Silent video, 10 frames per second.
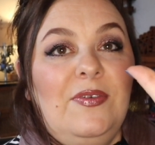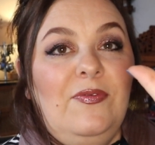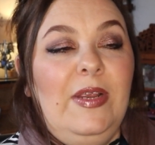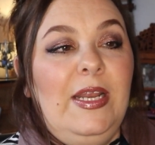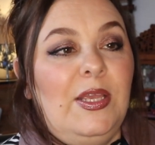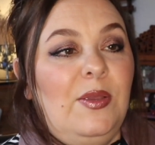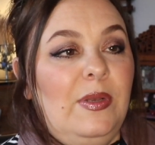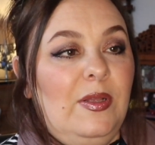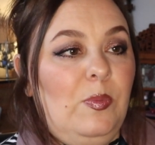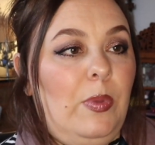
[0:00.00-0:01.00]
Really
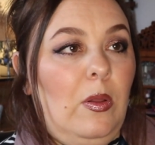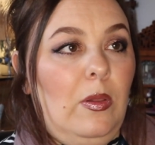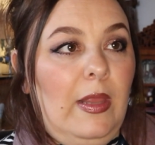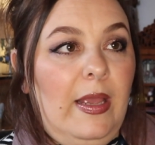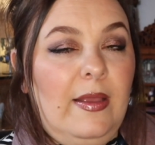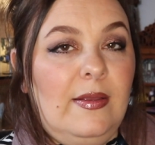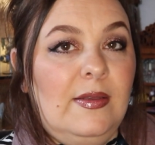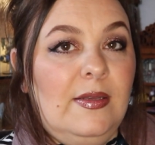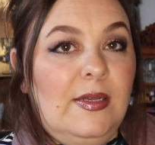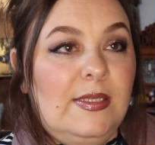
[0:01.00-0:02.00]
cute little bottle there.
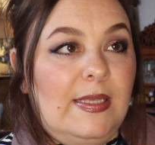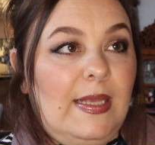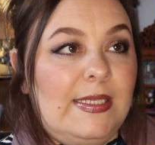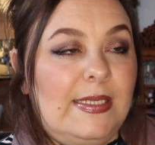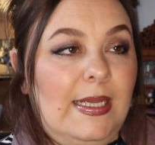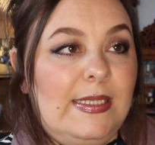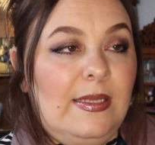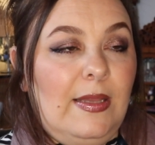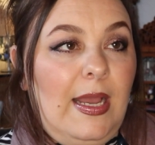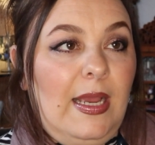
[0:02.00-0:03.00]
So that's a nice
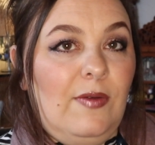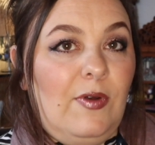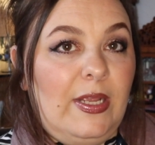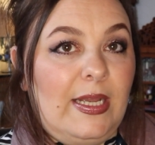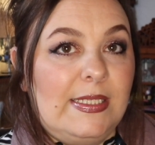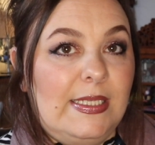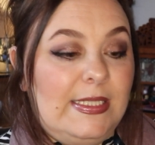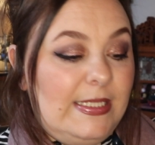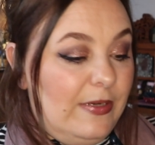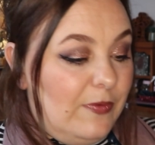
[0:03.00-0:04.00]
little hyaluronic acid
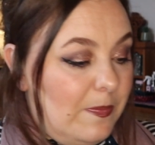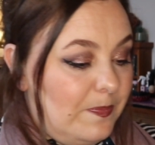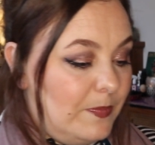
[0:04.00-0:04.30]
serum.